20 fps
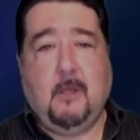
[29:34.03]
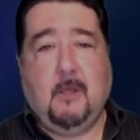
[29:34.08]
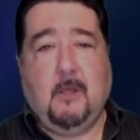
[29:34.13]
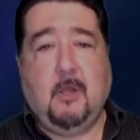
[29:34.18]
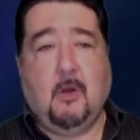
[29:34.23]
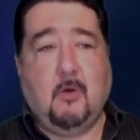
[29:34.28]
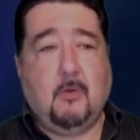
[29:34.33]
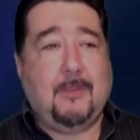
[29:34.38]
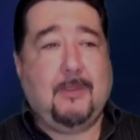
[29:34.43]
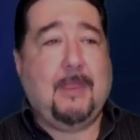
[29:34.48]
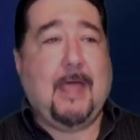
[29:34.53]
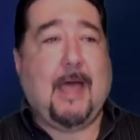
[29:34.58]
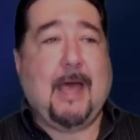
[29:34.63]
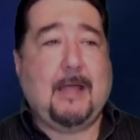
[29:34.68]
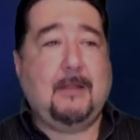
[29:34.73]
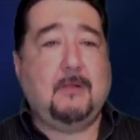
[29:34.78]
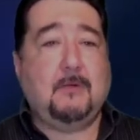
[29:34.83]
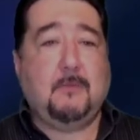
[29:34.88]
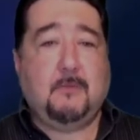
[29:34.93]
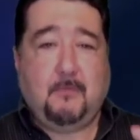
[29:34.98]
You know,
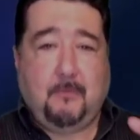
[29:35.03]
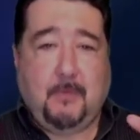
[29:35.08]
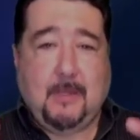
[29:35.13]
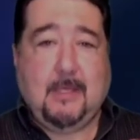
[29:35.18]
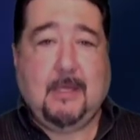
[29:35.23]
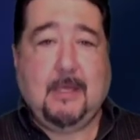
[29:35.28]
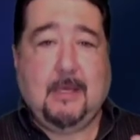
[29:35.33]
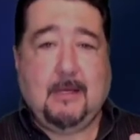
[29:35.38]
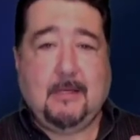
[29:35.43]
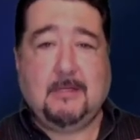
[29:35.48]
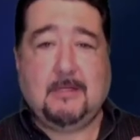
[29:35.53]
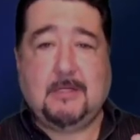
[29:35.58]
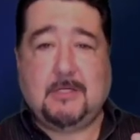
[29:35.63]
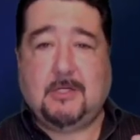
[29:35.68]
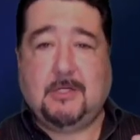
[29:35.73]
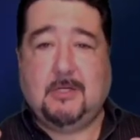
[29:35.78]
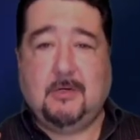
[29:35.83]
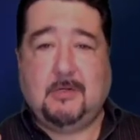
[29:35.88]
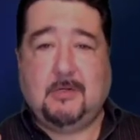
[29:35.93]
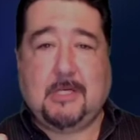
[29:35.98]
that begins
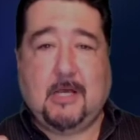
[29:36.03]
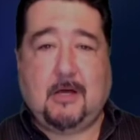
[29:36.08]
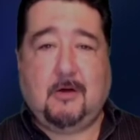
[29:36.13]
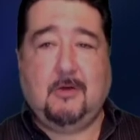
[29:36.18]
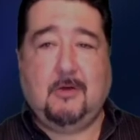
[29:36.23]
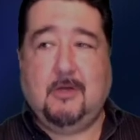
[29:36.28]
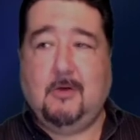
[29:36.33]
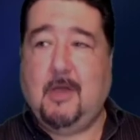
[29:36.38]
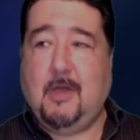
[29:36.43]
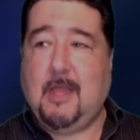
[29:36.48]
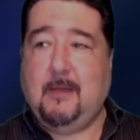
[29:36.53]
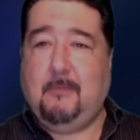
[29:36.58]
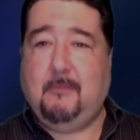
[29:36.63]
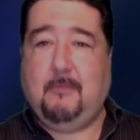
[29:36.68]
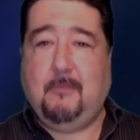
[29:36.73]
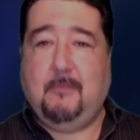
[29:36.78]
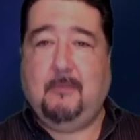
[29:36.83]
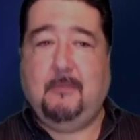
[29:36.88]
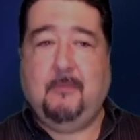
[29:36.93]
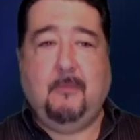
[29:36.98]
to tell you, hey,
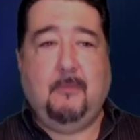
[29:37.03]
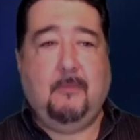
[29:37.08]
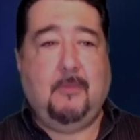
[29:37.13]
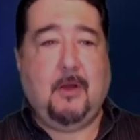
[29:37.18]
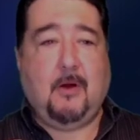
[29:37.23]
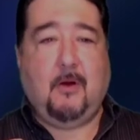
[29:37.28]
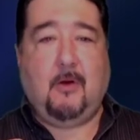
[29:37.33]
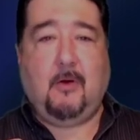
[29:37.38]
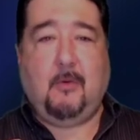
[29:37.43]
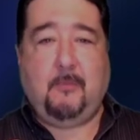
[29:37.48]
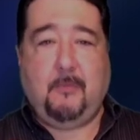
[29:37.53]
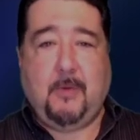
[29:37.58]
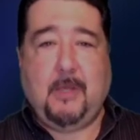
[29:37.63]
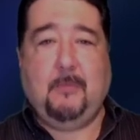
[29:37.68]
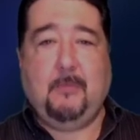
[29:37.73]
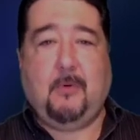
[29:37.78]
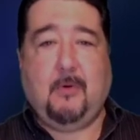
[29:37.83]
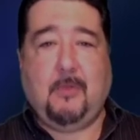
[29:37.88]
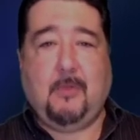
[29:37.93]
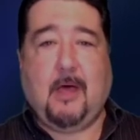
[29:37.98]
there are
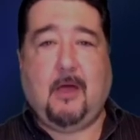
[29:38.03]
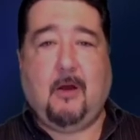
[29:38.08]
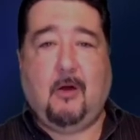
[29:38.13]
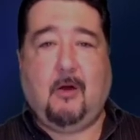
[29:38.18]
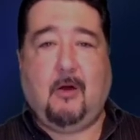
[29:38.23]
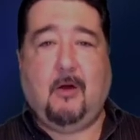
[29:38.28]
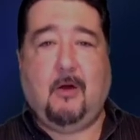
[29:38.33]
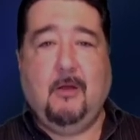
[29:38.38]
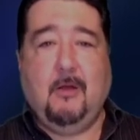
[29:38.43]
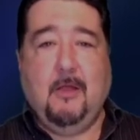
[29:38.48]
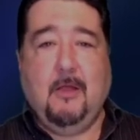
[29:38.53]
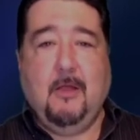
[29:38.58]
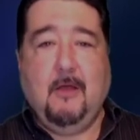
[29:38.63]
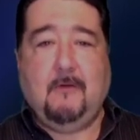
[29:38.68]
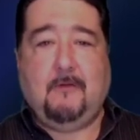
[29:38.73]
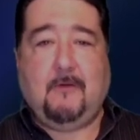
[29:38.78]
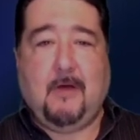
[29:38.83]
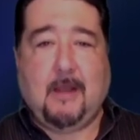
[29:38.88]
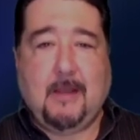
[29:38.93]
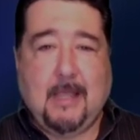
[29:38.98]
people that are
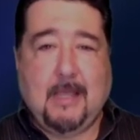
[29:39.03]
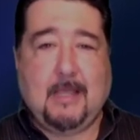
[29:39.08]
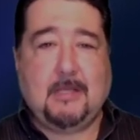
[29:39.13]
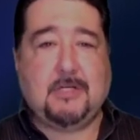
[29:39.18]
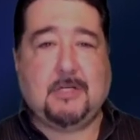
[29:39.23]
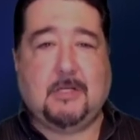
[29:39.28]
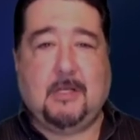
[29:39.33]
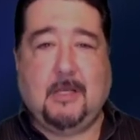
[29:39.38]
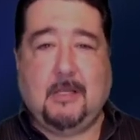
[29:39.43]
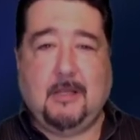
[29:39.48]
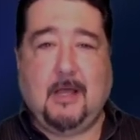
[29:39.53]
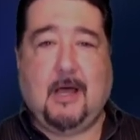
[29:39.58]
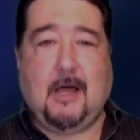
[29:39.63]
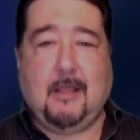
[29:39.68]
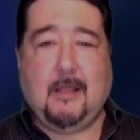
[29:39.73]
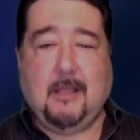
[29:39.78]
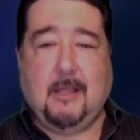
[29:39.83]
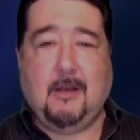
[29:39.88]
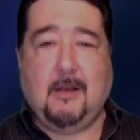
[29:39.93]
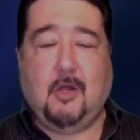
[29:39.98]
financially
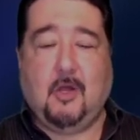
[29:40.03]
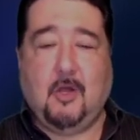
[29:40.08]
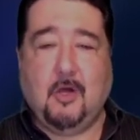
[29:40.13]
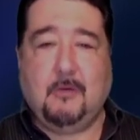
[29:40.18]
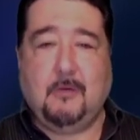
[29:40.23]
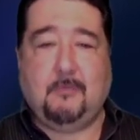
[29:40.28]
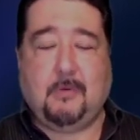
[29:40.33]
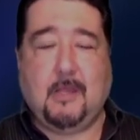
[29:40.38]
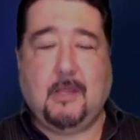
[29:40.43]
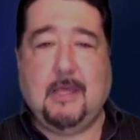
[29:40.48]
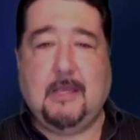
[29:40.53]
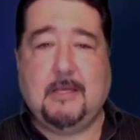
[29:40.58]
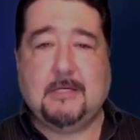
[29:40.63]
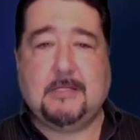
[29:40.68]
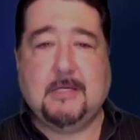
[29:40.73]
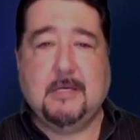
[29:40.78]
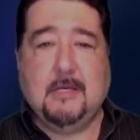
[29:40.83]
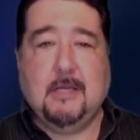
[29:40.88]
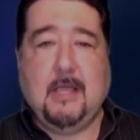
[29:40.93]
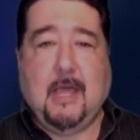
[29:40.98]
not in a good
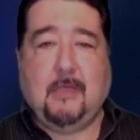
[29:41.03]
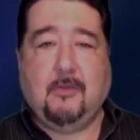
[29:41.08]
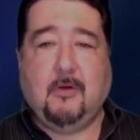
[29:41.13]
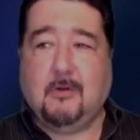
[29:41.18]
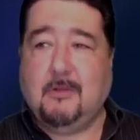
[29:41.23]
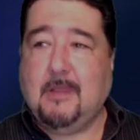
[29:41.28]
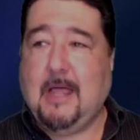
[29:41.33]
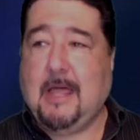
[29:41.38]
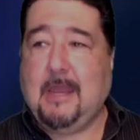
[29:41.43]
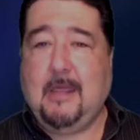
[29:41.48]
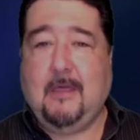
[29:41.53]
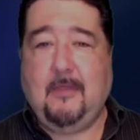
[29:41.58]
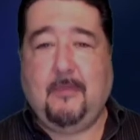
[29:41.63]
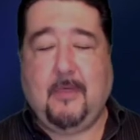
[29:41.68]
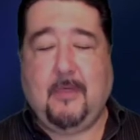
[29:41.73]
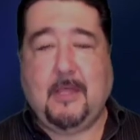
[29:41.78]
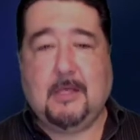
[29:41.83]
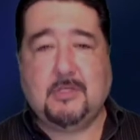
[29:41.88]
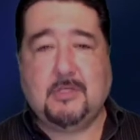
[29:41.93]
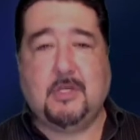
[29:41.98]
place and they're letting
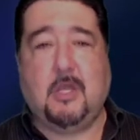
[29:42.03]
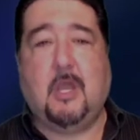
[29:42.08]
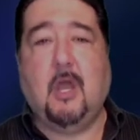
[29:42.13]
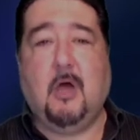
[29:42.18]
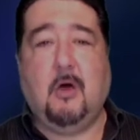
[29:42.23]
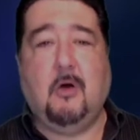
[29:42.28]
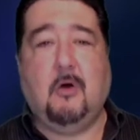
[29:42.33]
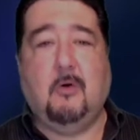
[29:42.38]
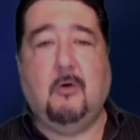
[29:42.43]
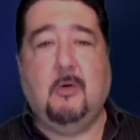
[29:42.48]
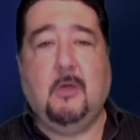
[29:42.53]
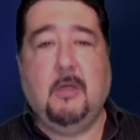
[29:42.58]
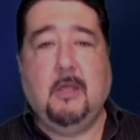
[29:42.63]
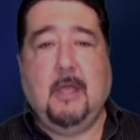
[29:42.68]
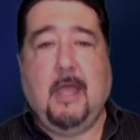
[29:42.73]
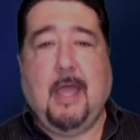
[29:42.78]
things go.